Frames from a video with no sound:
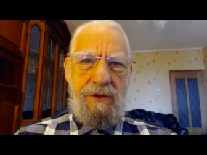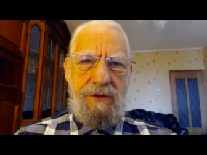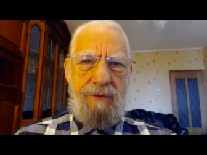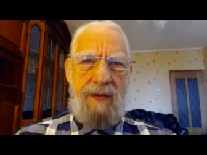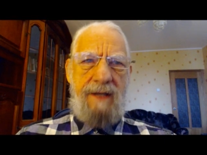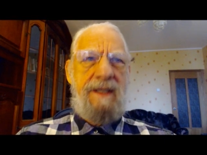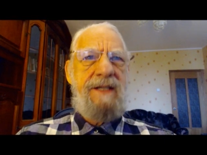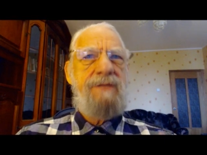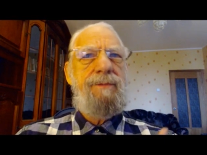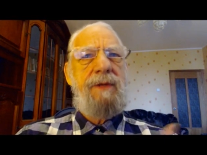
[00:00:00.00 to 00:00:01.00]
is threatened,
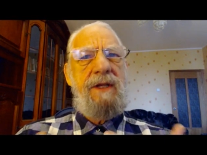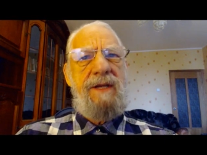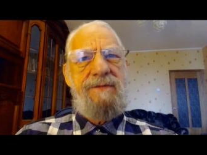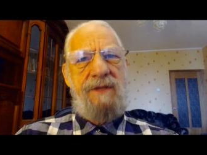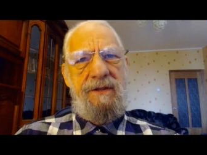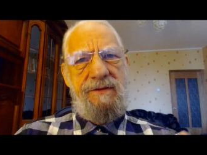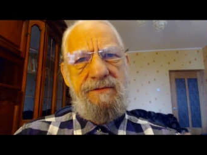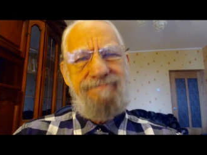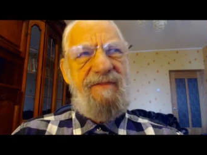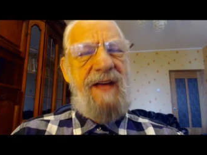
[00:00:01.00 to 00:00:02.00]
his beliefs and his
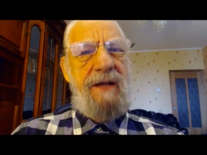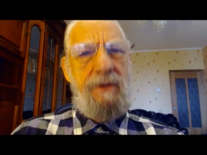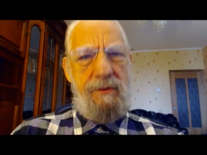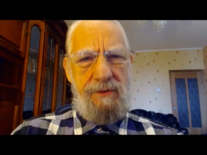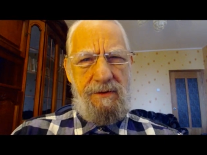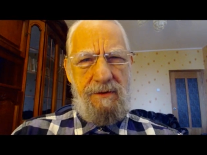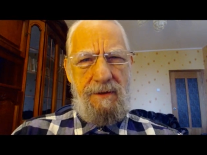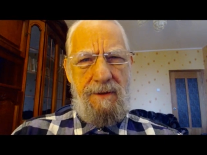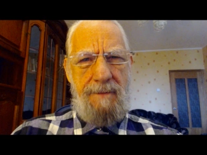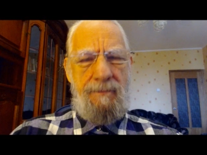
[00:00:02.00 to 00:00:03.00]
values
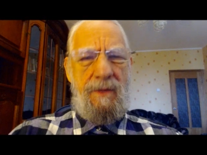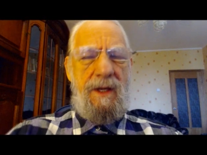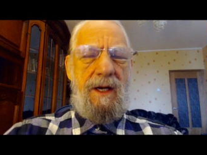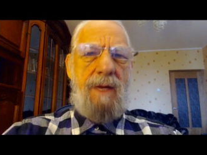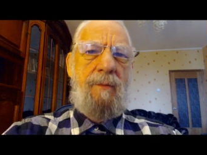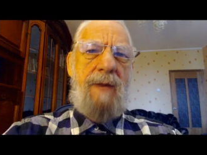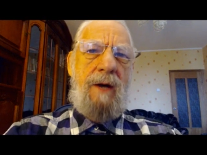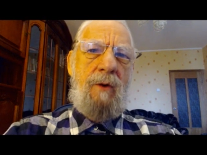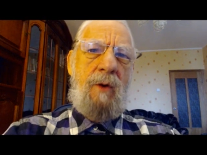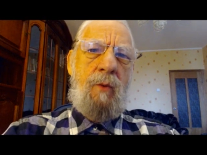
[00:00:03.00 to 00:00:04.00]

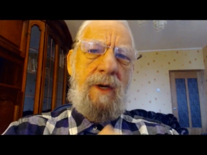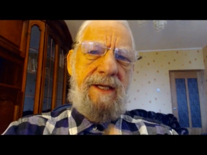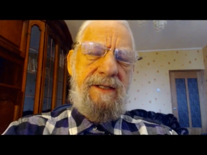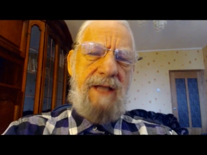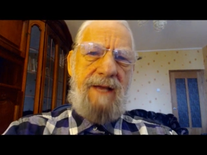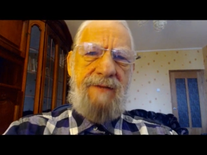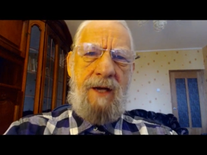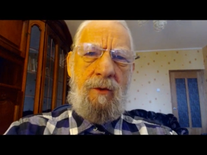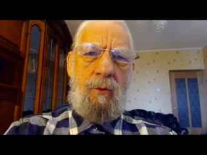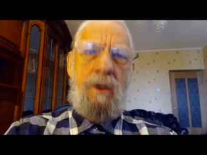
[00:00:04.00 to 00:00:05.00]
about what is life and
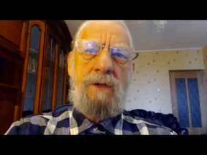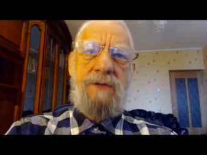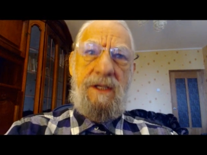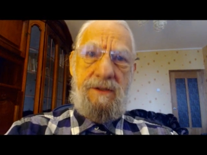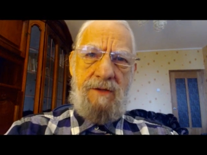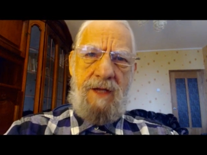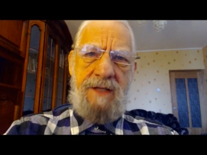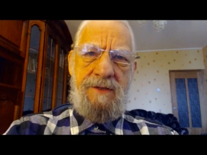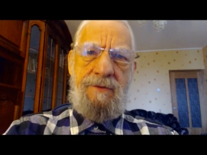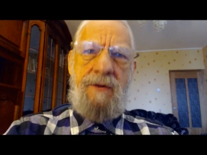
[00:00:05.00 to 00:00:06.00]
how it works is
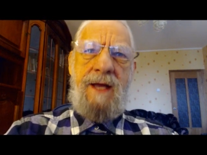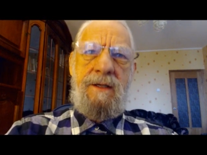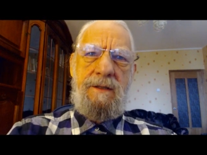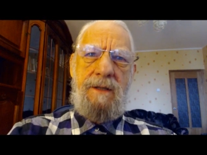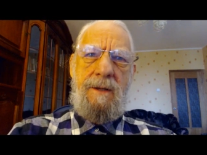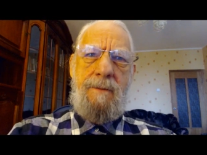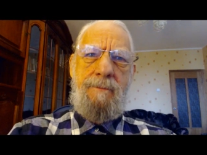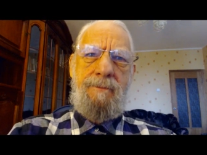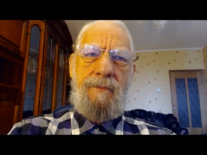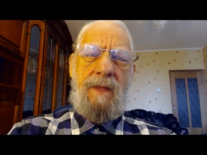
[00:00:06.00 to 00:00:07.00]
is threatened.
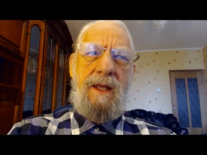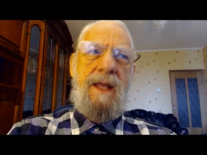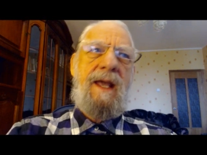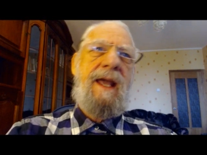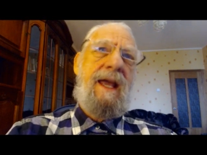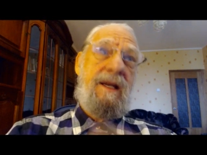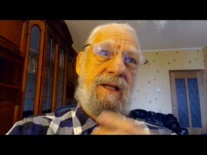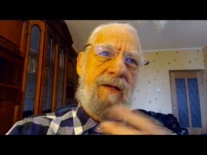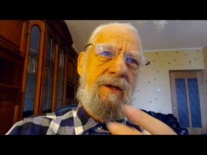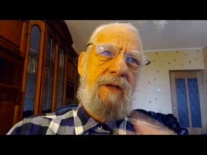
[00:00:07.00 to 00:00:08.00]
And
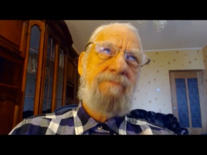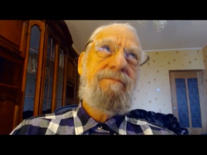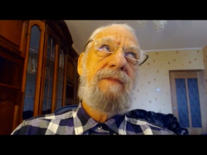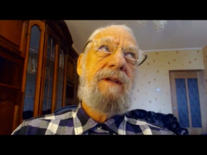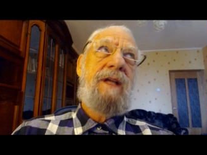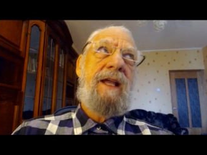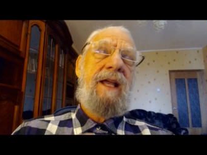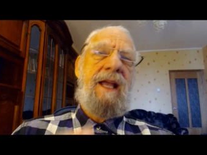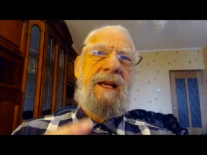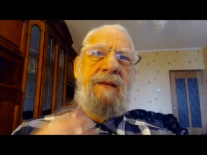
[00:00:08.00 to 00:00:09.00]
in
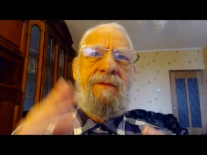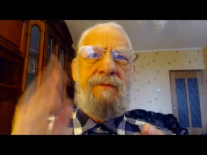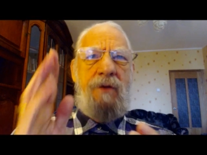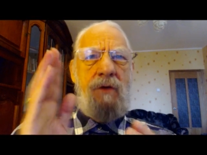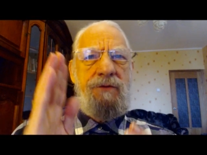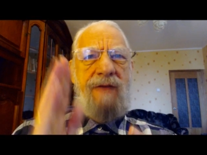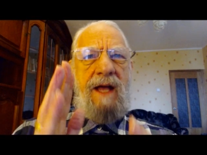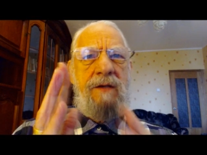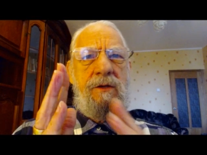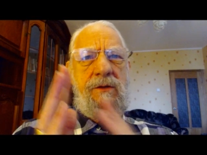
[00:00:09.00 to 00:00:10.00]
and if those
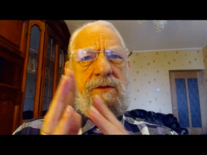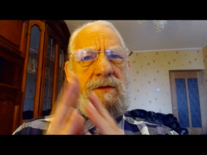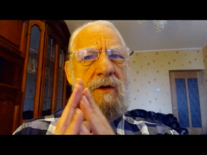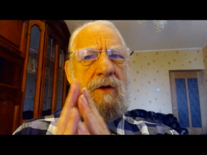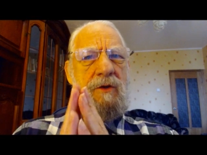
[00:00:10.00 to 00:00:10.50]
values or